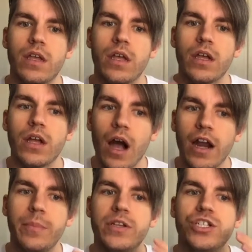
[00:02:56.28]
caught
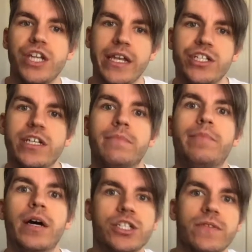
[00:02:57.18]
up in changing a
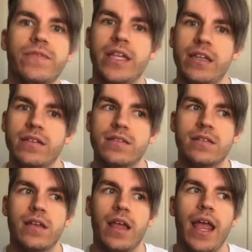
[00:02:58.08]
bunch of things,
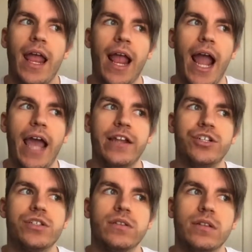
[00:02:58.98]
and it
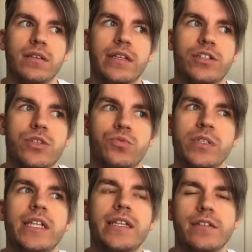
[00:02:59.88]
just
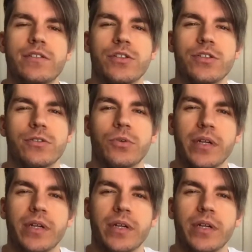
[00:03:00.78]
really leads to screwing